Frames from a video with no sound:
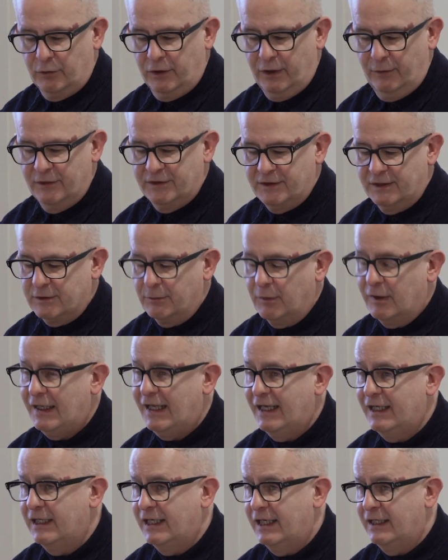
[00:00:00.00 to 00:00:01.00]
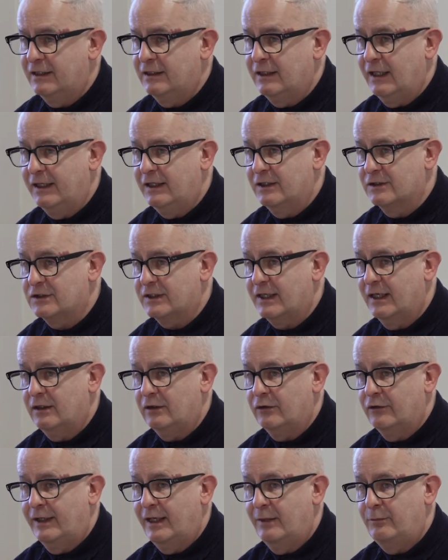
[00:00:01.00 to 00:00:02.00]
where we set up a Likert scale
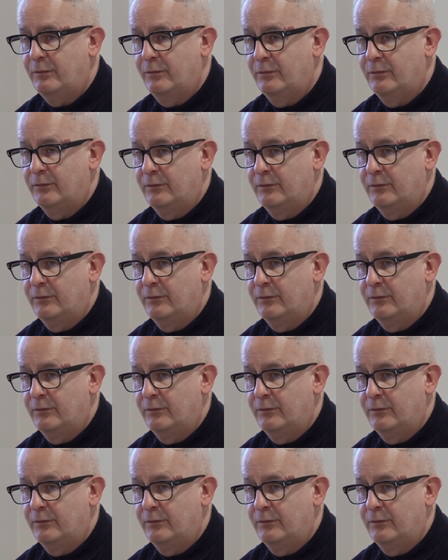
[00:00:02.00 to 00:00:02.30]
or an